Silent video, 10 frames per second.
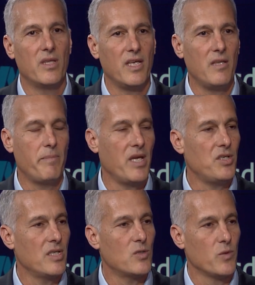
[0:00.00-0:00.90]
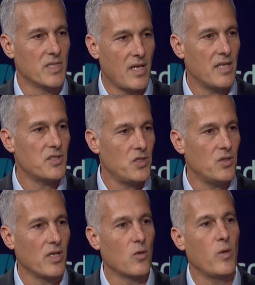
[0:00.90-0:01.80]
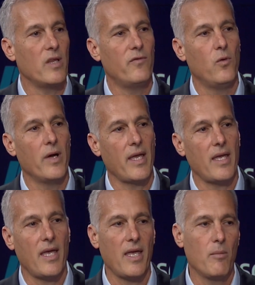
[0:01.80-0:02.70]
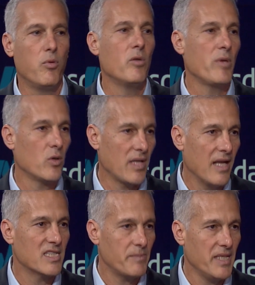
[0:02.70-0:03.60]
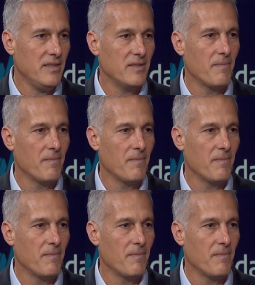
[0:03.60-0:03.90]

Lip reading: treat patients with cancer that went for a bone marrow transplant.